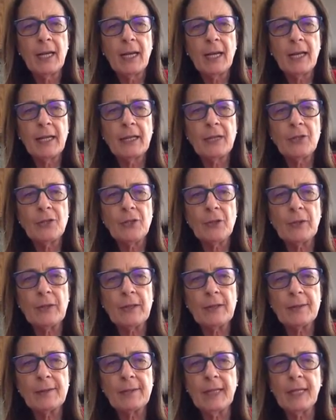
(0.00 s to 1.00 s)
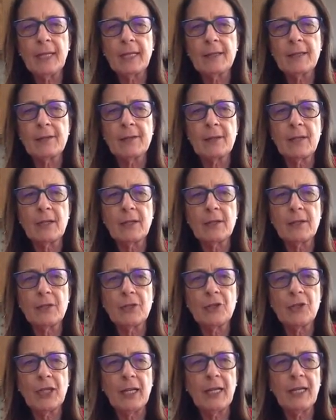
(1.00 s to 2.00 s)
And as you can see, it's a
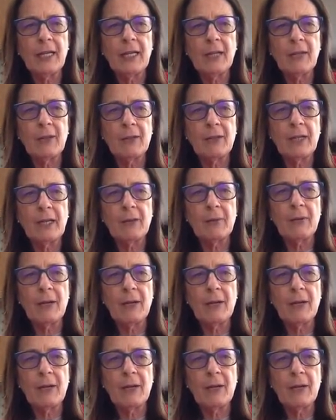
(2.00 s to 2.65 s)
shiny looking